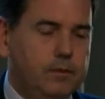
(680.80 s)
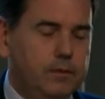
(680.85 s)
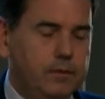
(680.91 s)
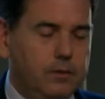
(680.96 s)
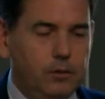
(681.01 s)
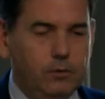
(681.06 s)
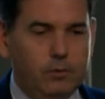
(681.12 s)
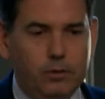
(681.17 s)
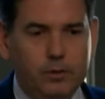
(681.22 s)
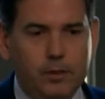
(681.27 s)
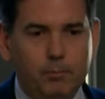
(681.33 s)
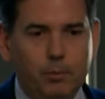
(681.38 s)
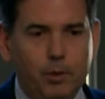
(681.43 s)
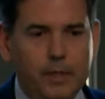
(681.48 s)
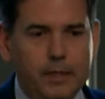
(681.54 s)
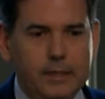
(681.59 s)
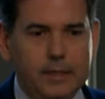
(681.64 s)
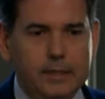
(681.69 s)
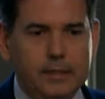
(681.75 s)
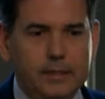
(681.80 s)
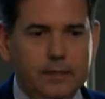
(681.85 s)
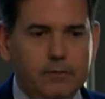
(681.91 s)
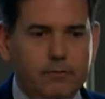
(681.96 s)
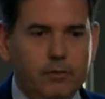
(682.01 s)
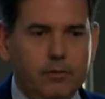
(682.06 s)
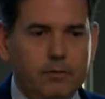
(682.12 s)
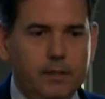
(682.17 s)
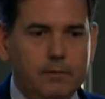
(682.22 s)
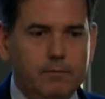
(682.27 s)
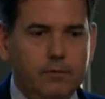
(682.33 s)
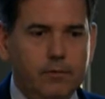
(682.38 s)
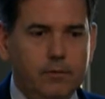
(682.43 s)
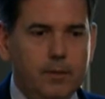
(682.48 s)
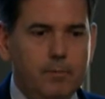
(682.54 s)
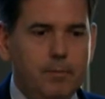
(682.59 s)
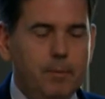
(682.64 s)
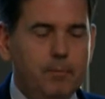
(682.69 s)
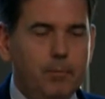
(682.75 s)
not the politicians, from
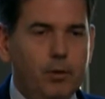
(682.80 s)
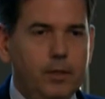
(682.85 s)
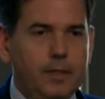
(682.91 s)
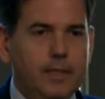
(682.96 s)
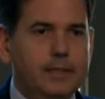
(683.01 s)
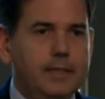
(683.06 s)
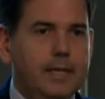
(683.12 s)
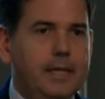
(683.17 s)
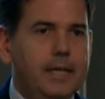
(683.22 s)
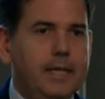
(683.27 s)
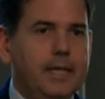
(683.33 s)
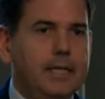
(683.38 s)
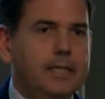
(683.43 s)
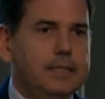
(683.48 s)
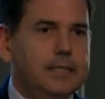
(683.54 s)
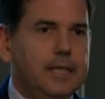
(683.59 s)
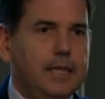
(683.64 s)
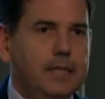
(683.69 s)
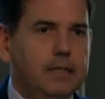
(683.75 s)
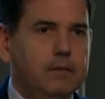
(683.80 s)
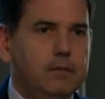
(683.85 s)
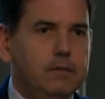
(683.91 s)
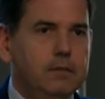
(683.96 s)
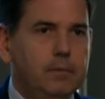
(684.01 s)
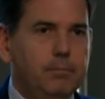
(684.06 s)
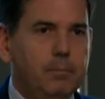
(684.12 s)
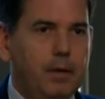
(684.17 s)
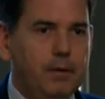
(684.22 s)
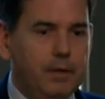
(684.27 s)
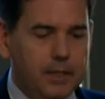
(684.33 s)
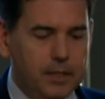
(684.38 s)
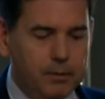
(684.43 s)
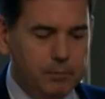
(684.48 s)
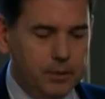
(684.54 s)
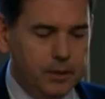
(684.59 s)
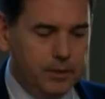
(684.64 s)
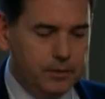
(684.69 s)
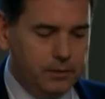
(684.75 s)
the people in the technical side on the public
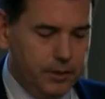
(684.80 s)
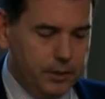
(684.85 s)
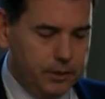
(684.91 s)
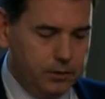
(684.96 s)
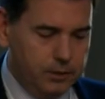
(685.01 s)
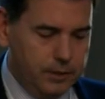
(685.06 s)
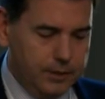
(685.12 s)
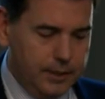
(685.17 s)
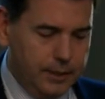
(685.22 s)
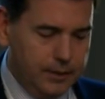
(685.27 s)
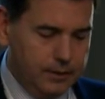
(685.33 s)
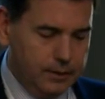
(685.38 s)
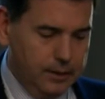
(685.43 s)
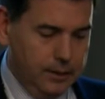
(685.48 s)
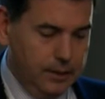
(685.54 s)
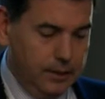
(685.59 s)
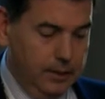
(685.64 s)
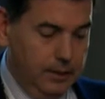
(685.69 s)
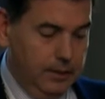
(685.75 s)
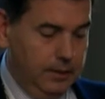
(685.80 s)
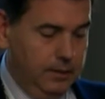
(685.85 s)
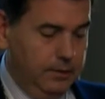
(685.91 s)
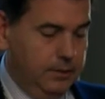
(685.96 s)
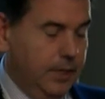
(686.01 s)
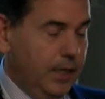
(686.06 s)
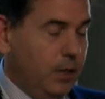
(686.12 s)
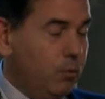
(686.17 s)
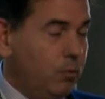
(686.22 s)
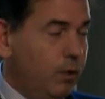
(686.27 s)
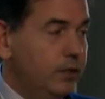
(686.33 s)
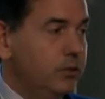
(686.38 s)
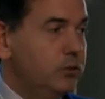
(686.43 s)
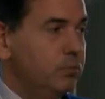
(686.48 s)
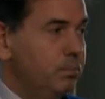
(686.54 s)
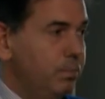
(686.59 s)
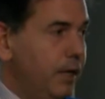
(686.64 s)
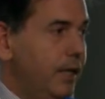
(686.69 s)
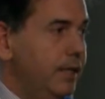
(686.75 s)
administration, is that they are quite
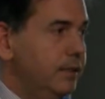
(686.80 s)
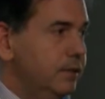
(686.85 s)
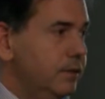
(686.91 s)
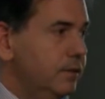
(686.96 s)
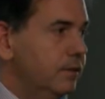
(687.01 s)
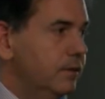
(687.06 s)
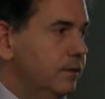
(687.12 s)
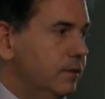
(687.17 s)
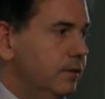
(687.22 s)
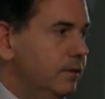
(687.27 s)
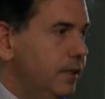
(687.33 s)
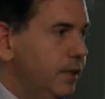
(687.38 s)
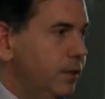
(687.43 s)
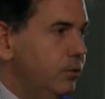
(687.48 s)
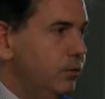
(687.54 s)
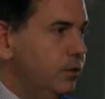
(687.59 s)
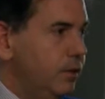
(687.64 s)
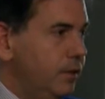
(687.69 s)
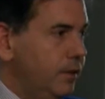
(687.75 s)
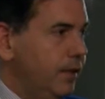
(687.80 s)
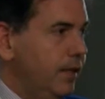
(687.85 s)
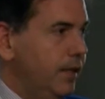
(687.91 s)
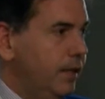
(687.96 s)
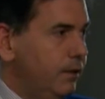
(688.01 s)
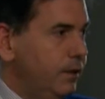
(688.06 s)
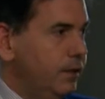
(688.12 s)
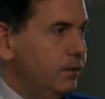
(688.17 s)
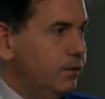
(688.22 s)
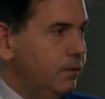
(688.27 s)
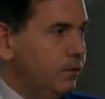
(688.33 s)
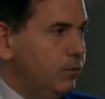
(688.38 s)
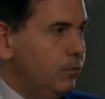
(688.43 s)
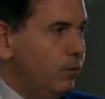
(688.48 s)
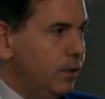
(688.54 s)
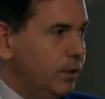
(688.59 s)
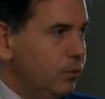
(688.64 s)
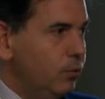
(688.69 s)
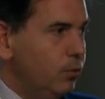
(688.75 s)
surprised. They get
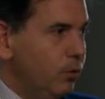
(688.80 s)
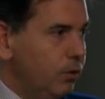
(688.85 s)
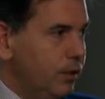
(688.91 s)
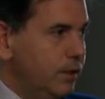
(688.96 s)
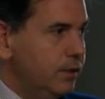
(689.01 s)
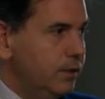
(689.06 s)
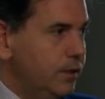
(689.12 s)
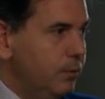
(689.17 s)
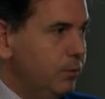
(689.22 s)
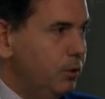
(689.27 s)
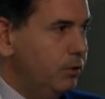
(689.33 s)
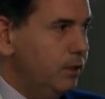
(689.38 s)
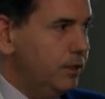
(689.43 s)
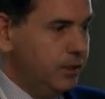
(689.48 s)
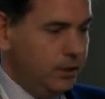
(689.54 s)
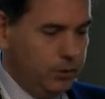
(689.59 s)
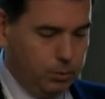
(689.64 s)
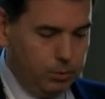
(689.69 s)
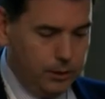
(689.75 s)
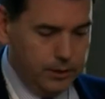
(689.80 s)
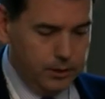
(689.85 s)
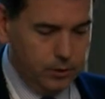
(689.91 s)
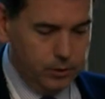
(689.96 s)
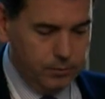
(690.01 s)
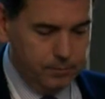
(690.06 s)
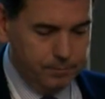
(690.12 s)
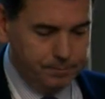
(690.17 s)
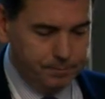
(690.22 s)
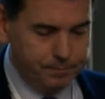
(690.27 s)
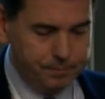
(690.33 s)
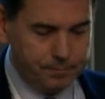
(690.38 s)
quite worried about the situation,